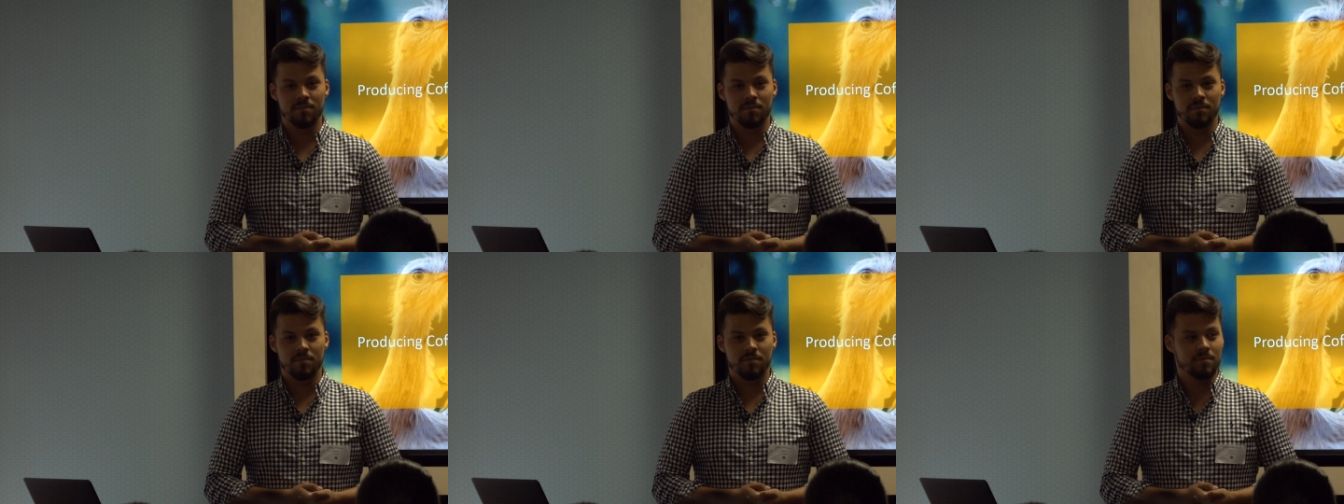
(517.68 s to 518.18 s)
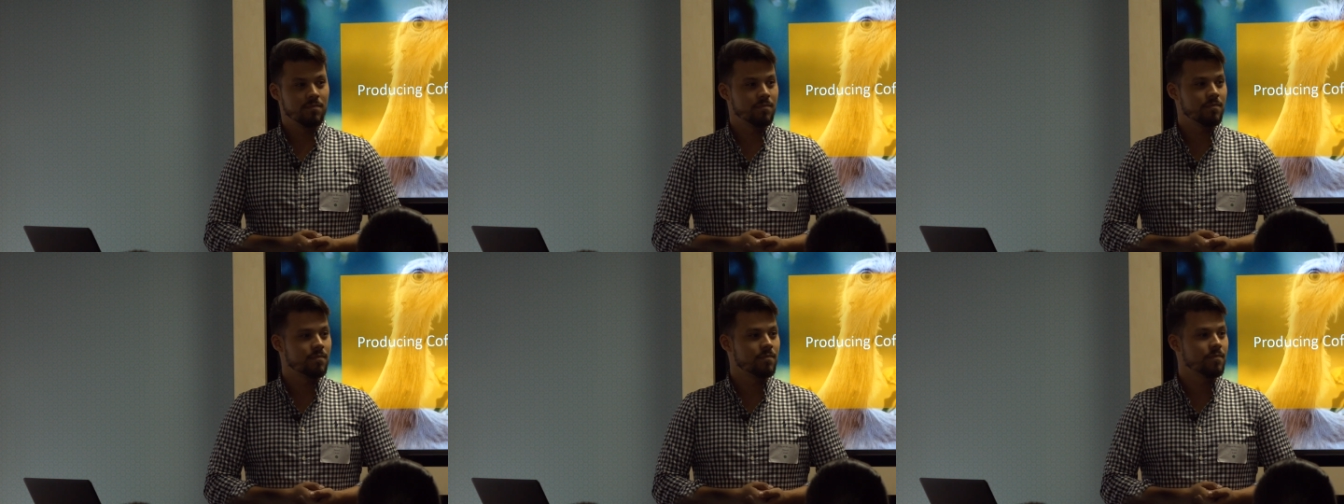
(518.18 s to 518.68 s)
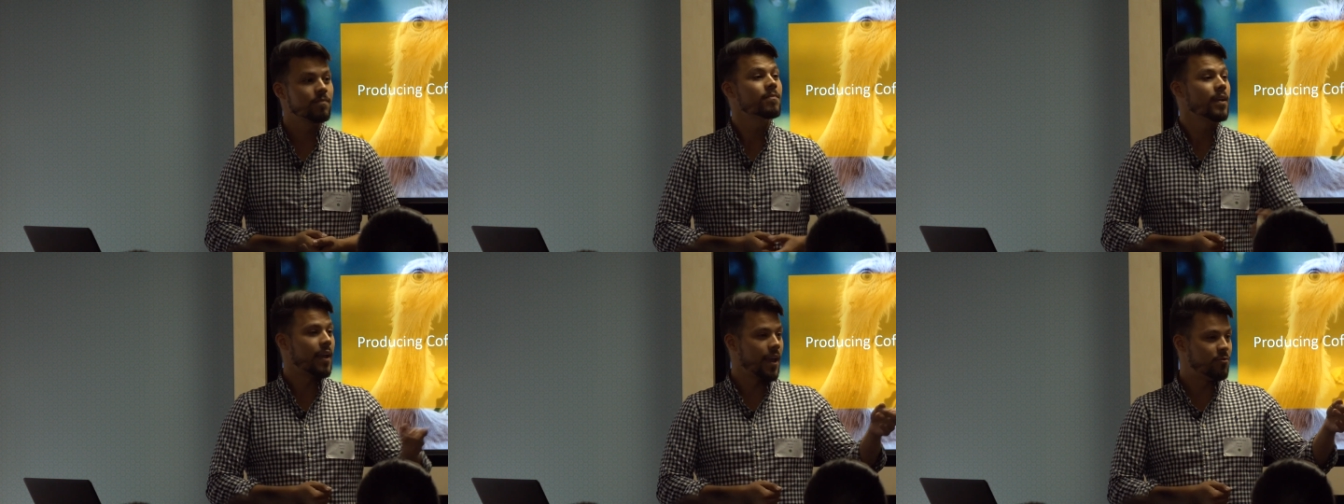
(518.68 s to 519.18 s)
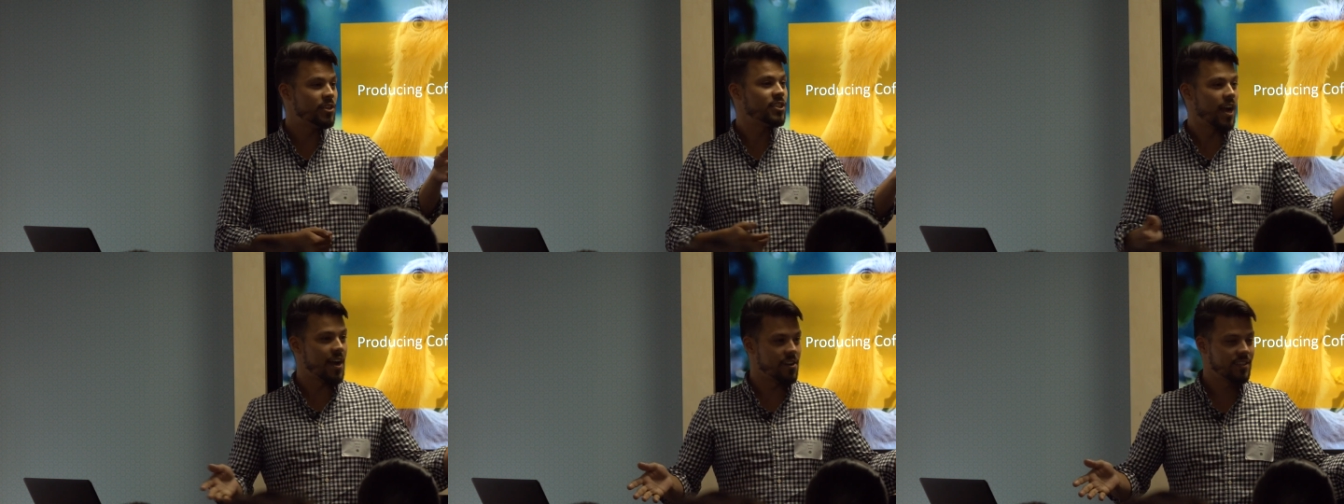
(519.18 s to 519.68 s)
Gets the silver. He
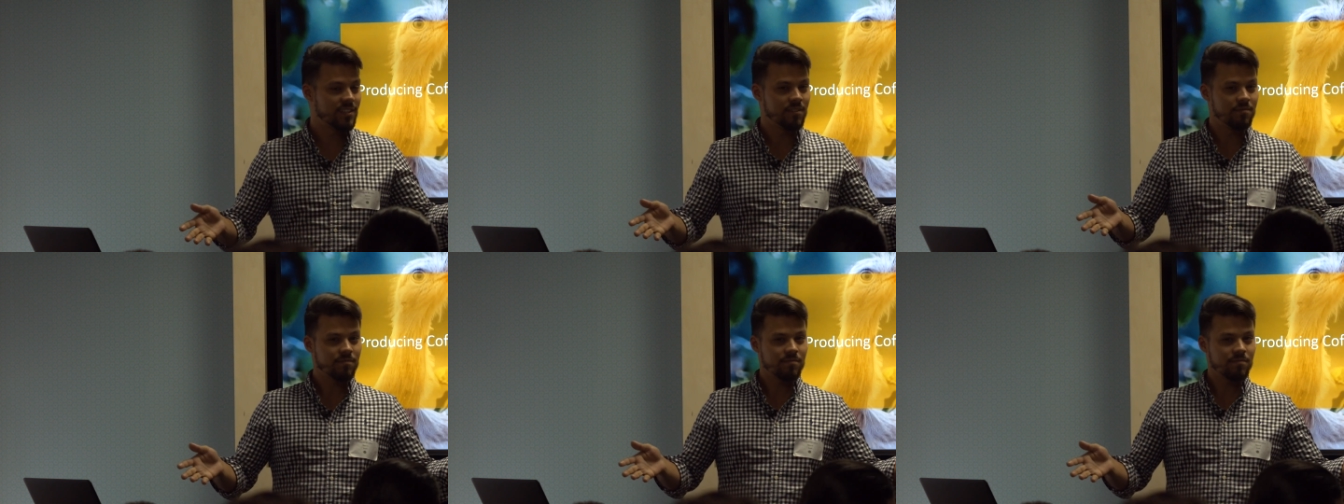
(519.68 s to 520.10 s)
retires.